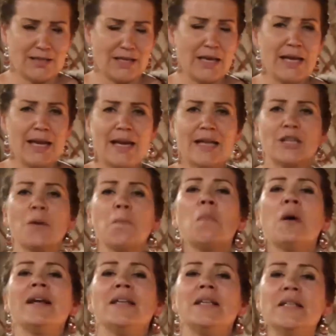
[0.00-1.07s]
These are
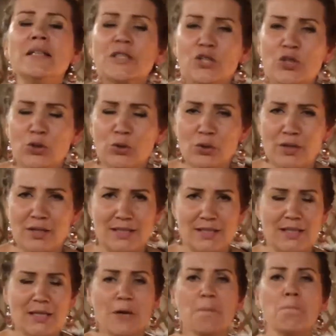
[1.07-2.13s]
my
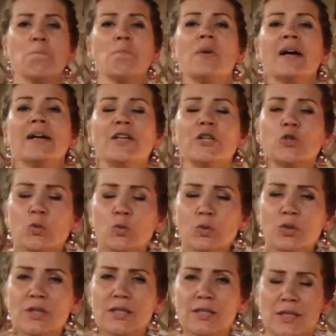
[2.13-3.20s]
situations, my
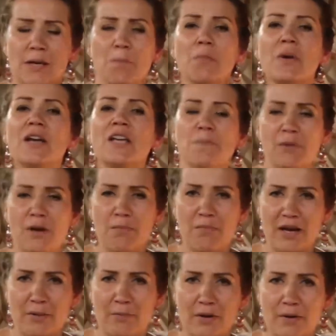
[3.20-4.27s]
troubles, my
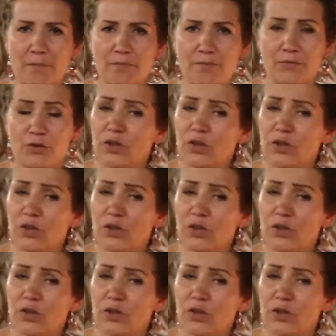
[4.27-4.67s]
problems.